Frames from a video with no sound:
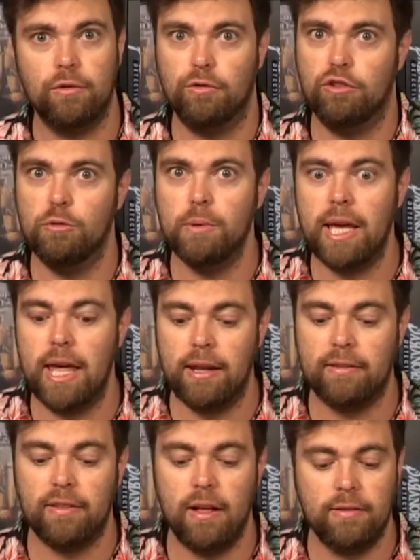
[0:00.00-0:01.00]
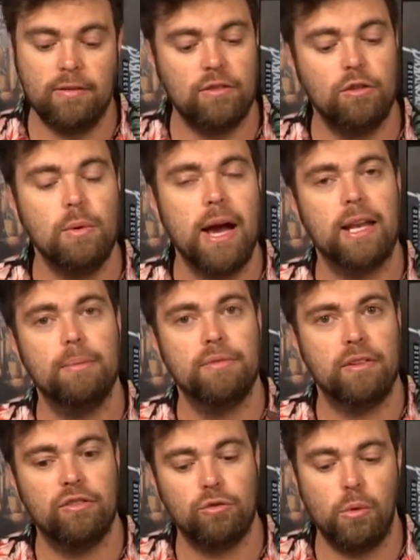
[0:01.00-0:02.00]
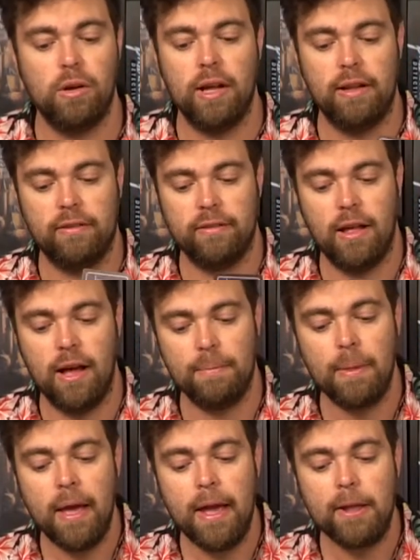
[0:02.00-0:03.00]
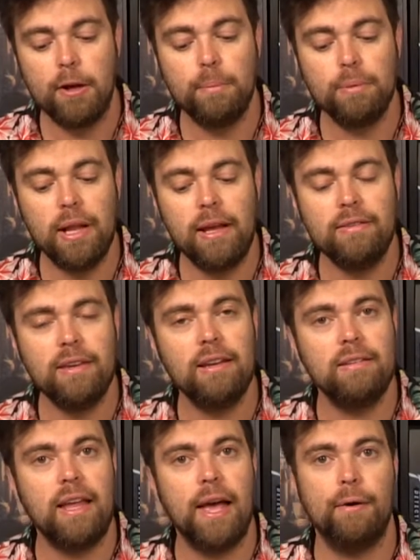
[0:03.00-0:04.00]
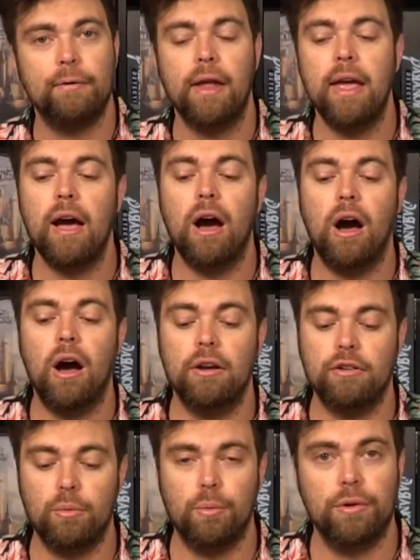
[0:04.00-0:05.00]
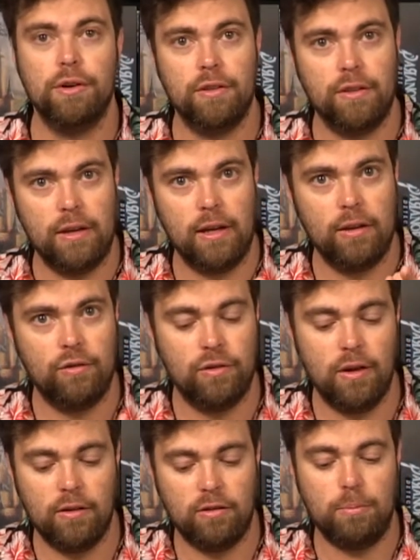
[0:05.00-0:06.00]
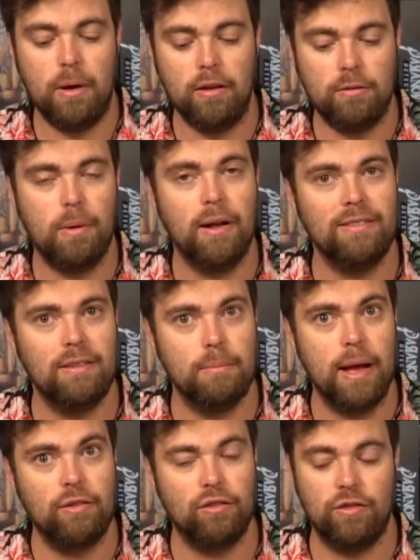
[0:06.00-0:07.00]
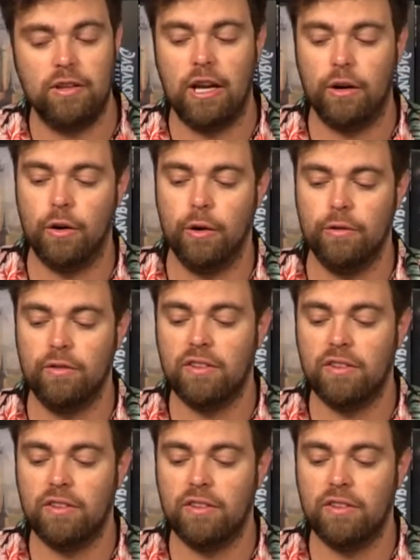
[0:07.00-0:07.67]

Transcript: There's two mechanic slots, two items, and a storyline slot. And you'll place it down onto one of the uh, spots that matches the card's